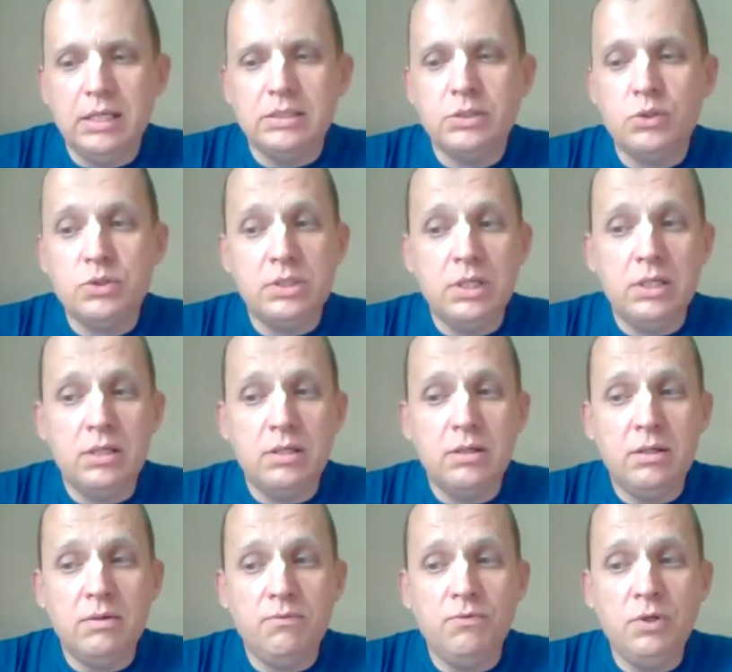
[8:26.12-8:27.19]
So
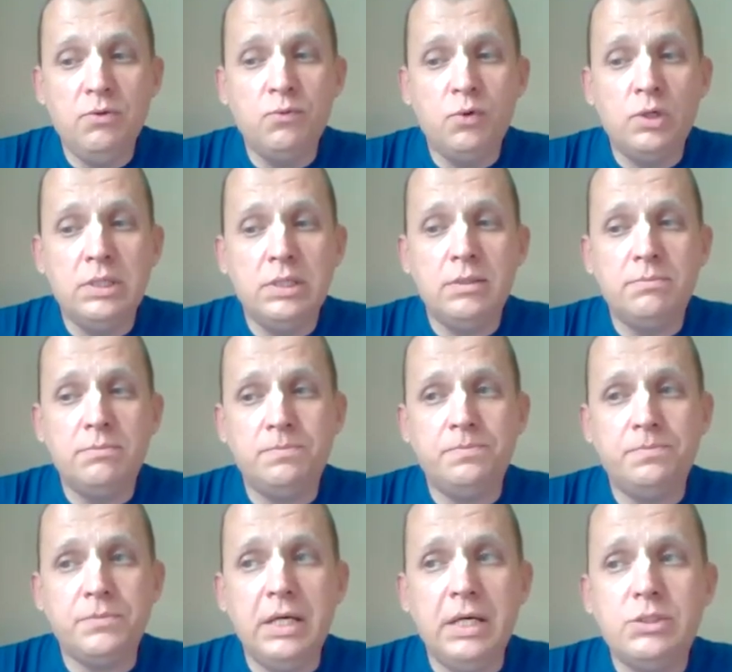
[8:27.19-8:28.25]
we want to
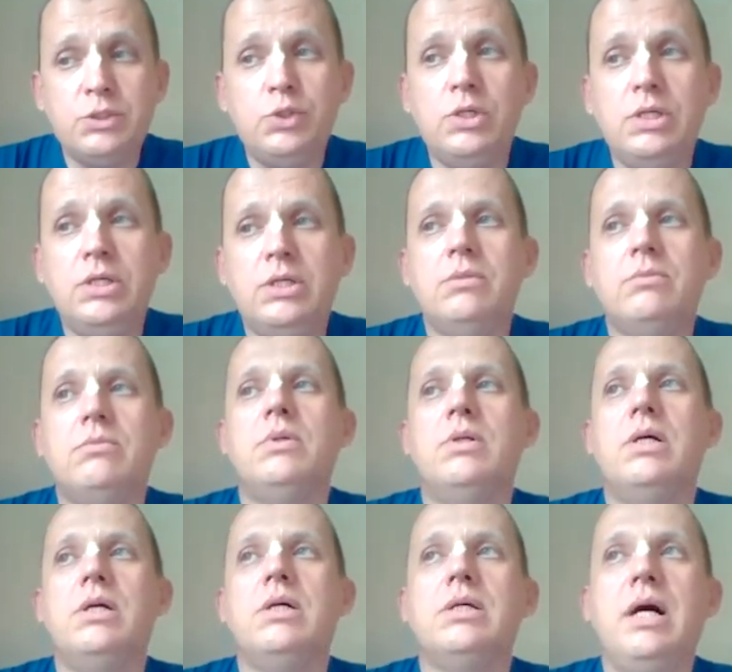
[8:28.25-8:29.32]
actually
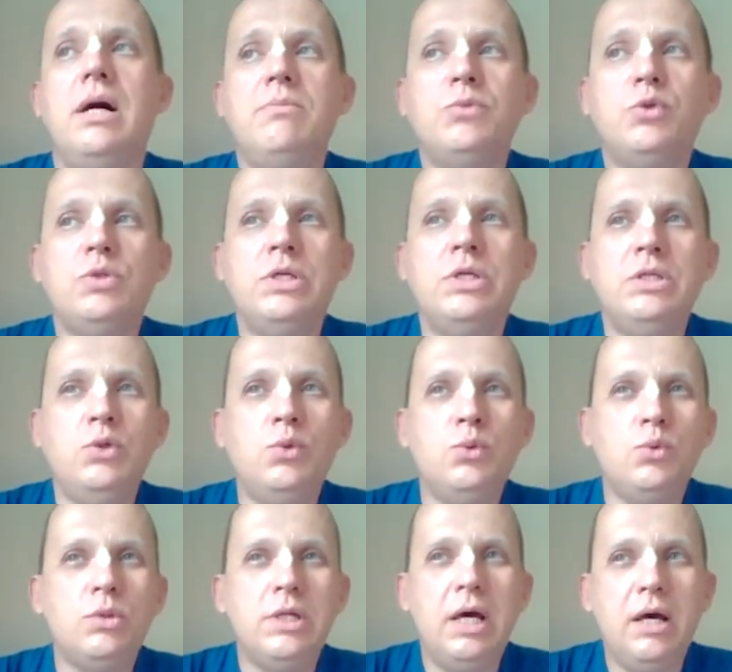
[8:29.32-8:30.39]
come to the new
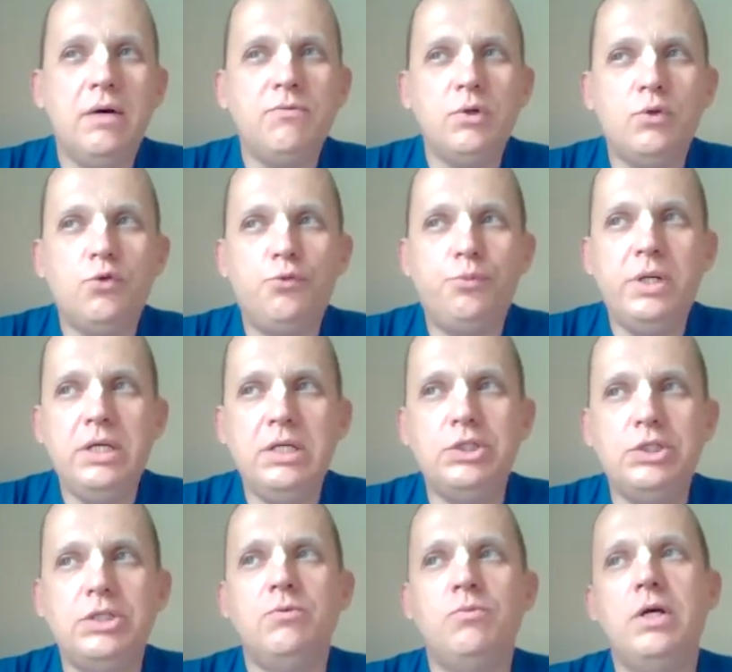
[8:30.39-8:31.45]
level of
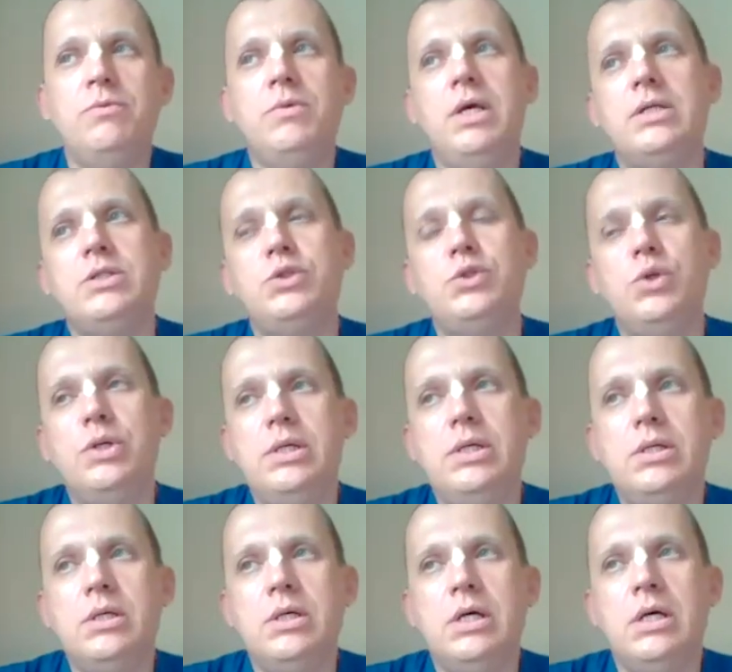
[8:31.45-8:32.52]
preaching when
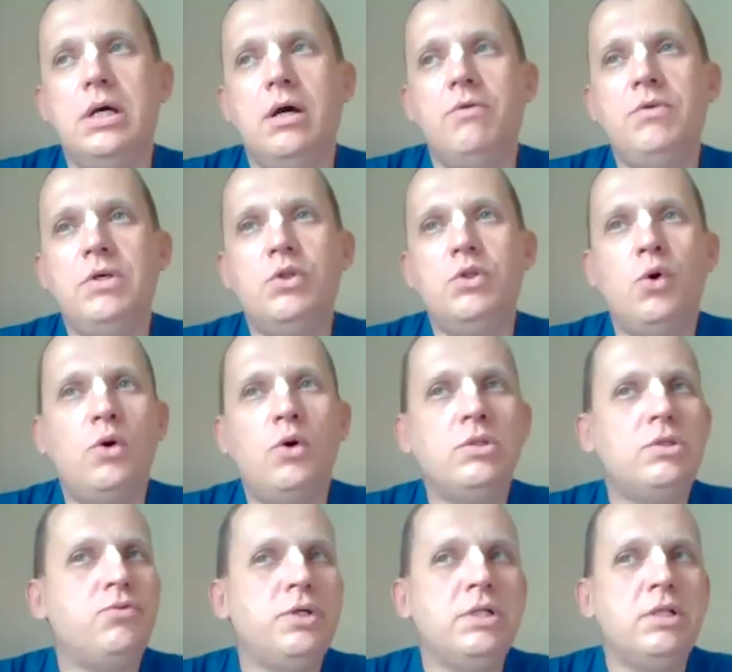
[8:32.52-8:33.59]
we
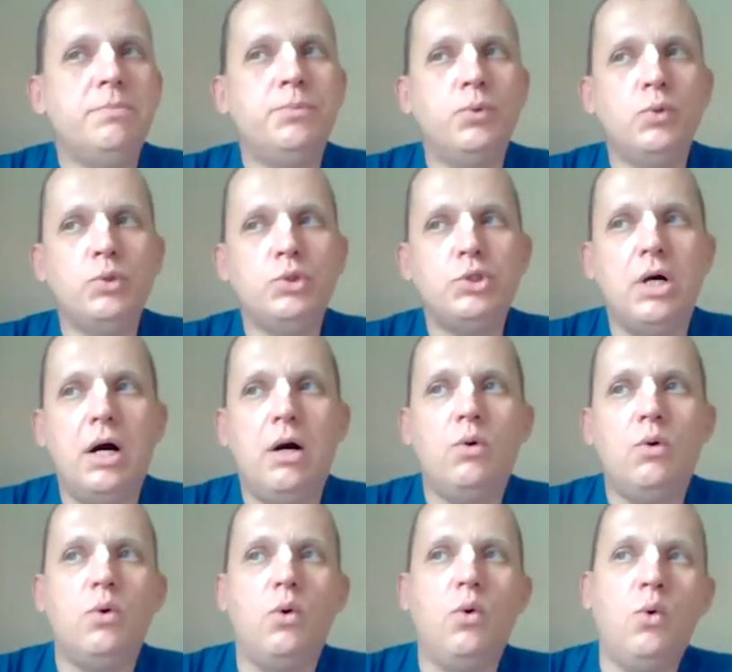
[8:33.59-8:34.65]
don't really push
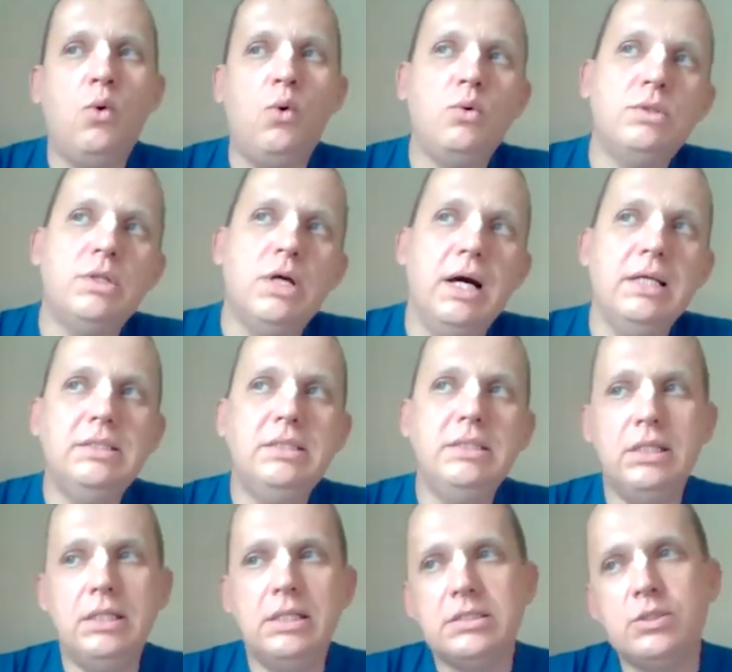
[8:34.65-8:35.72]
our own
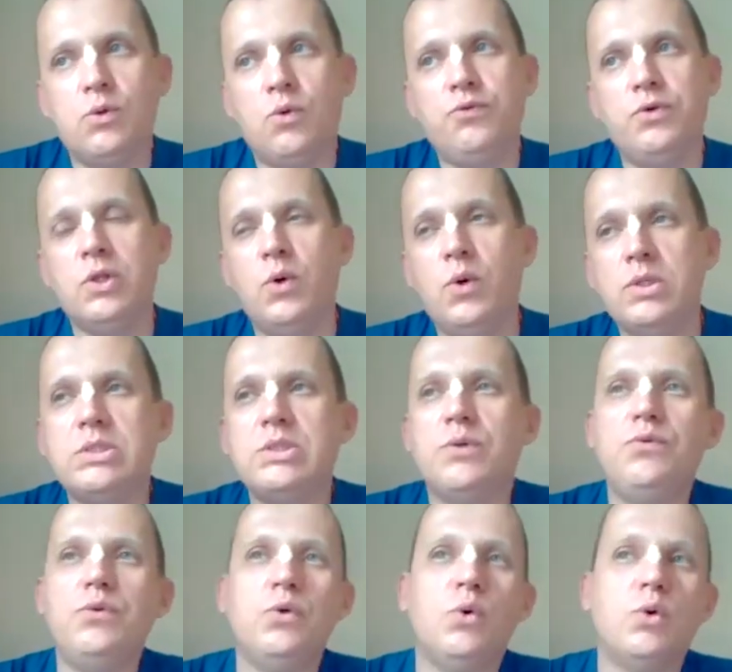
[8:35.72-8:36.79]
ideas or
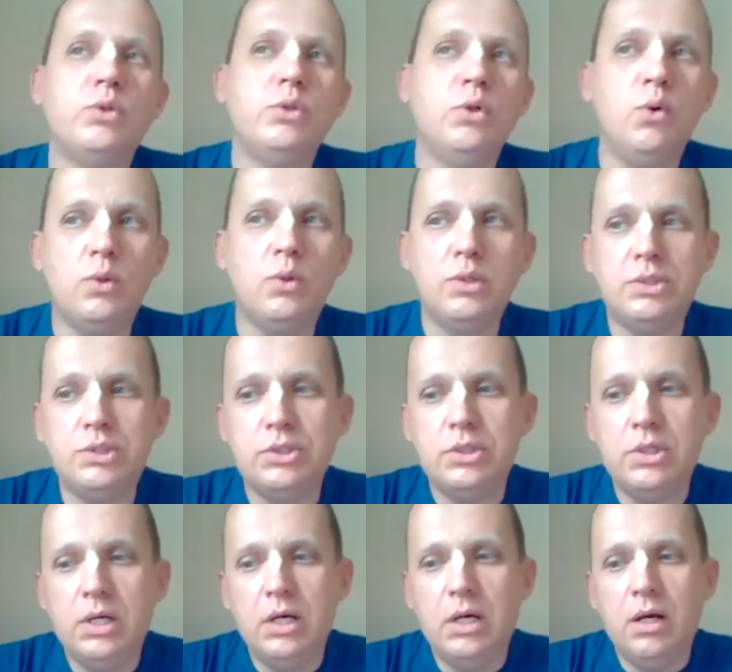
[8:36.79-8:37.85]
philosophy or knowledge,